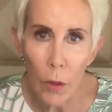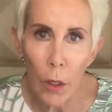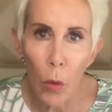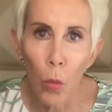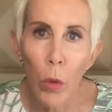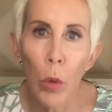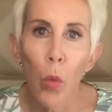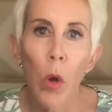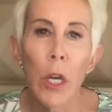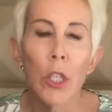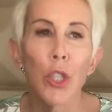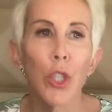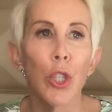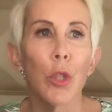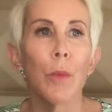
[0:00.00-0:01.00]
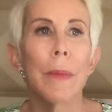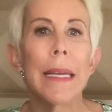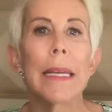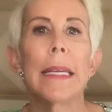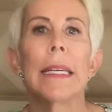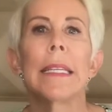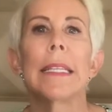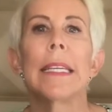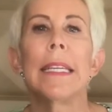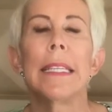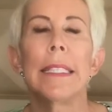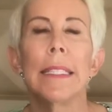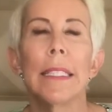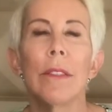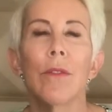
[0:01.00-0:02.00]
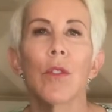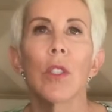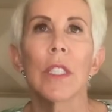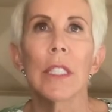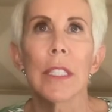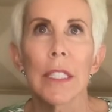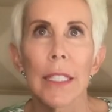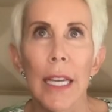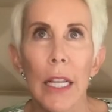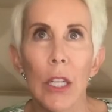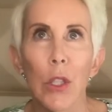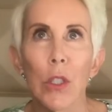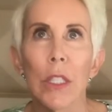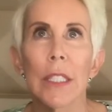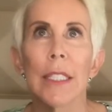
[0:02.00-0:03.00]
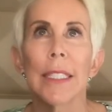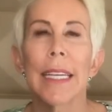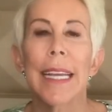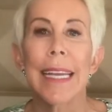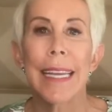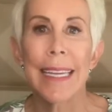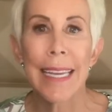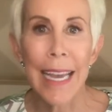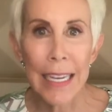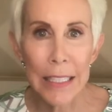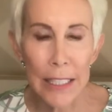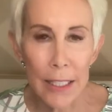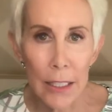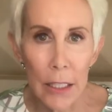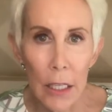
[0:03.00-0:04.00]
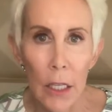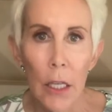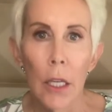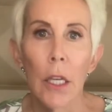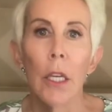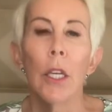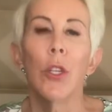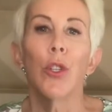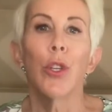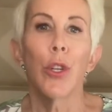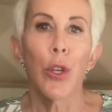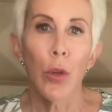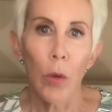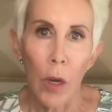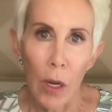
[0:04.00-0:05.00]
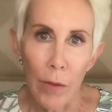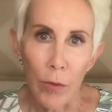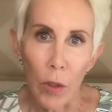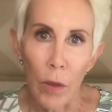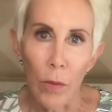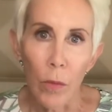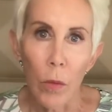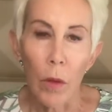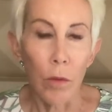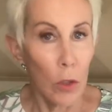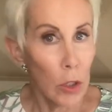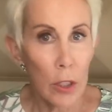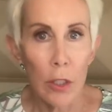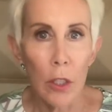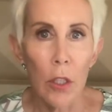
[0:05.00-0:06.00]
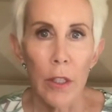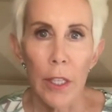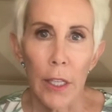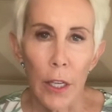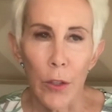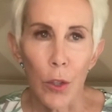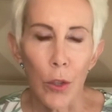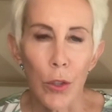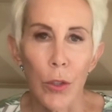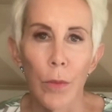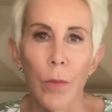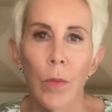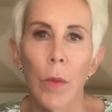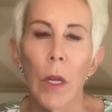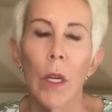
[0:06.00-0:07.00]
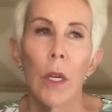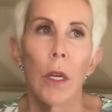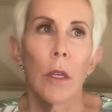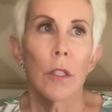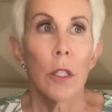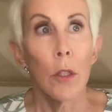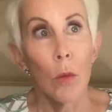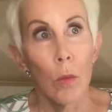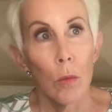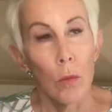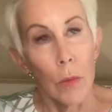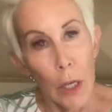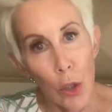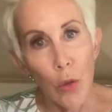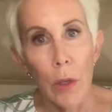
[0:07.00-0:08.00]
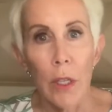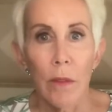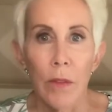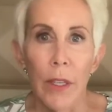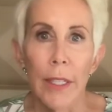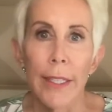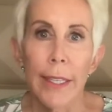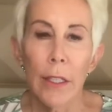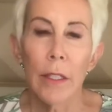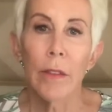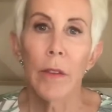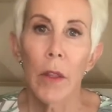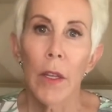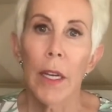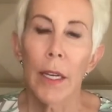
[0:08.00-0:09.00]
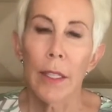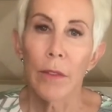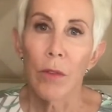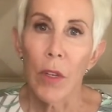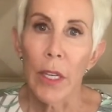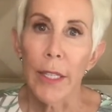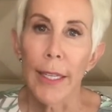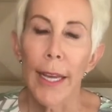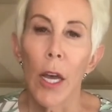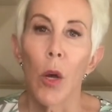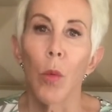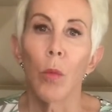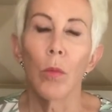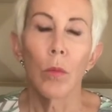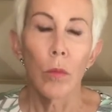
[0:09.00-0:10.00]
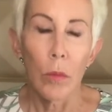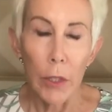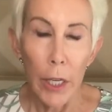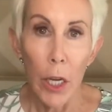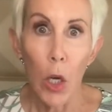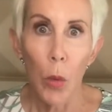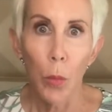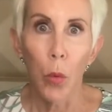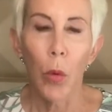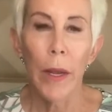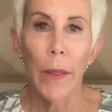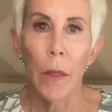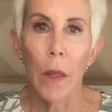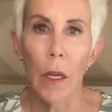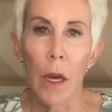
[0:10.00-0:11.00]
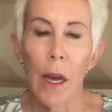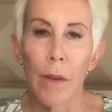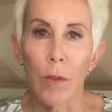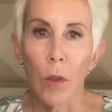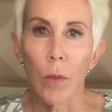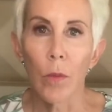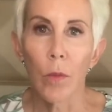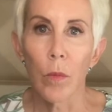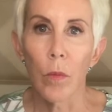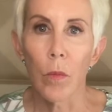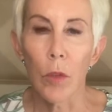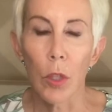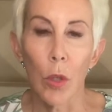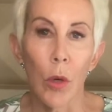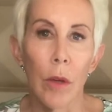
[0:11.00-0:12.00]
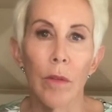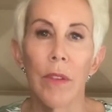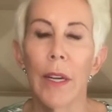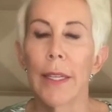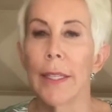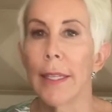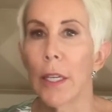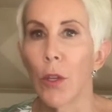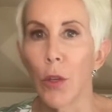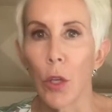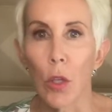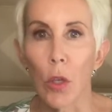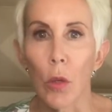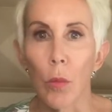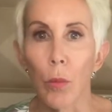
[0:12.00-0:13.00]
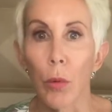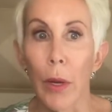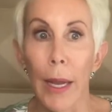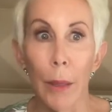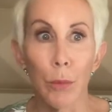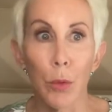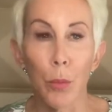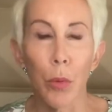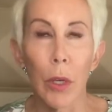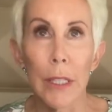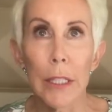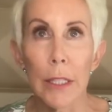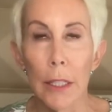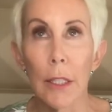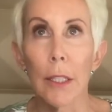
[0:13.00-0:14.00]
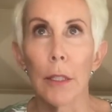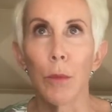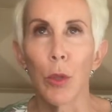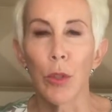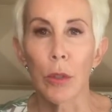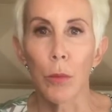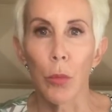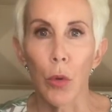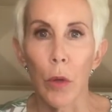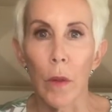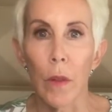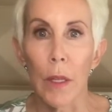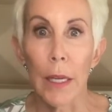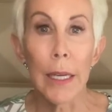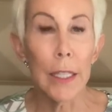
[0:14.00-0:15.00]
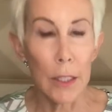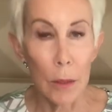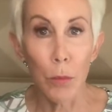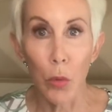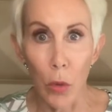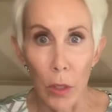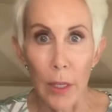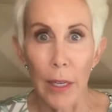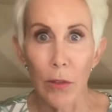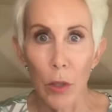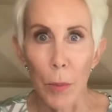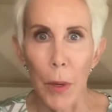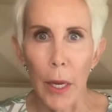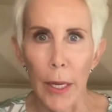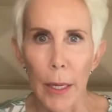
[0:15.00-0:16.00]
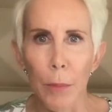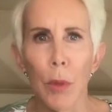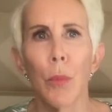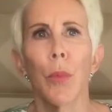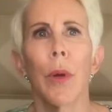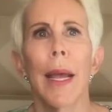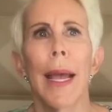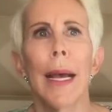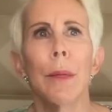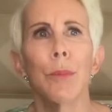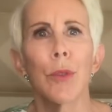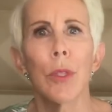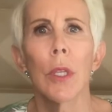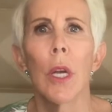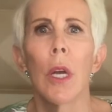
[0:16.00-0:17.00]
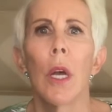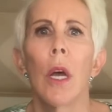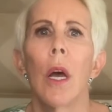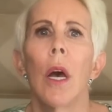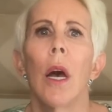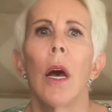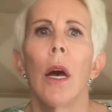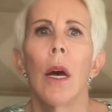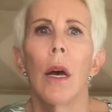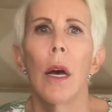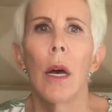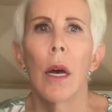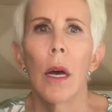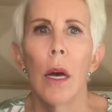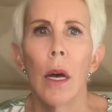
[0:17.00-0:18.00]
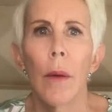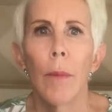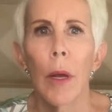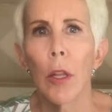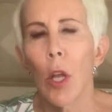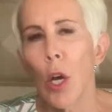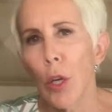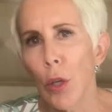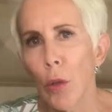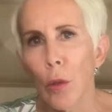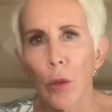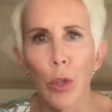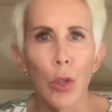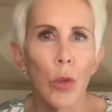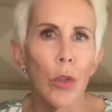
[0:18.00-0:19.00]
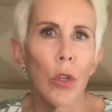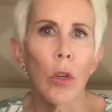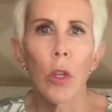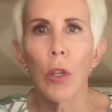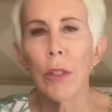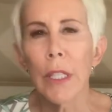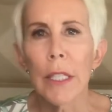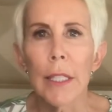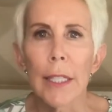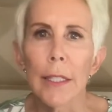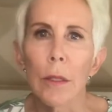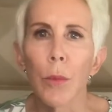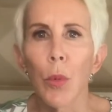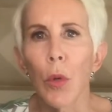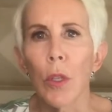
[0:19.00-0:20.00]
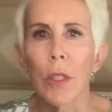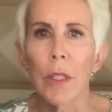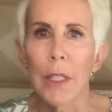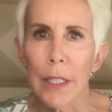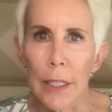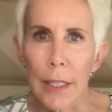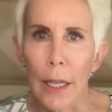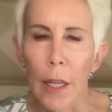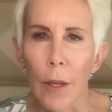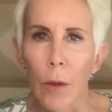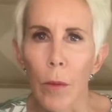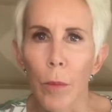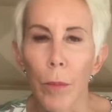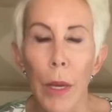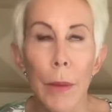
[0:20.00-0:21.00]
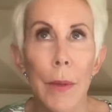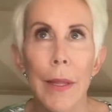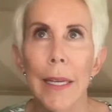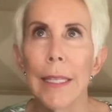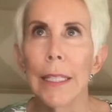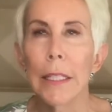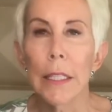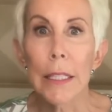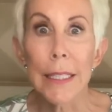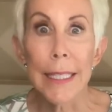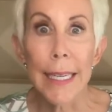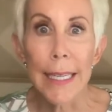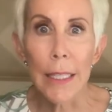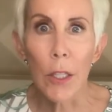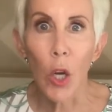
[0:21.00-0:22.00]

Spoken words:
We want to make it easy for the seller to say yes to your offer versus all the others. So I try to find out everything I can find out to help write the offer. So I'll find out, perhaps price is the most important thing. It's important to everybody, but perhaps a longer or shorter closing date is important to the seller. Maybe they need to stay in the